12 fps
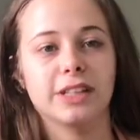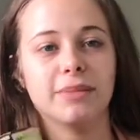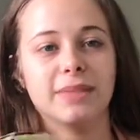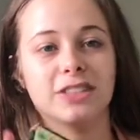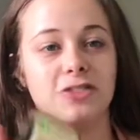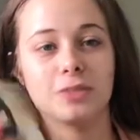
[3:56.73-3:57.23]

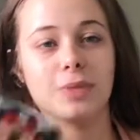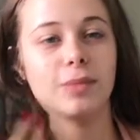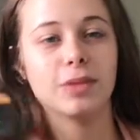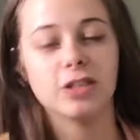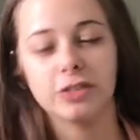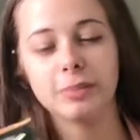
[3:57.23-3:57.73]
it's just
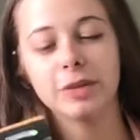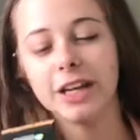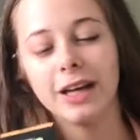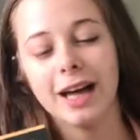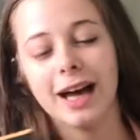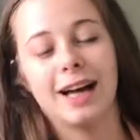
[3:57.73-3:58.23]
BB Cream,
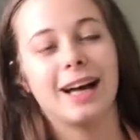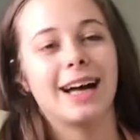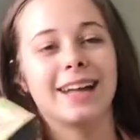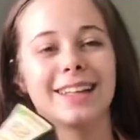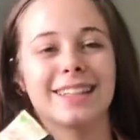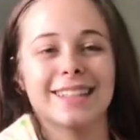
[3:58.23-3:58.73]

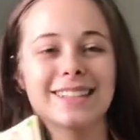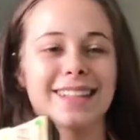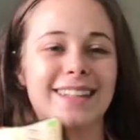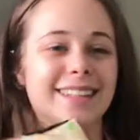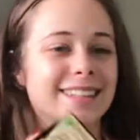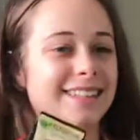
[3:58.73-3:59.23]
and it's in
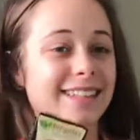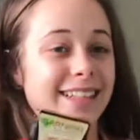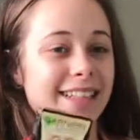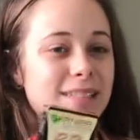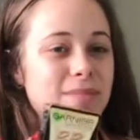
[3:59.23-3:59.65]
the shade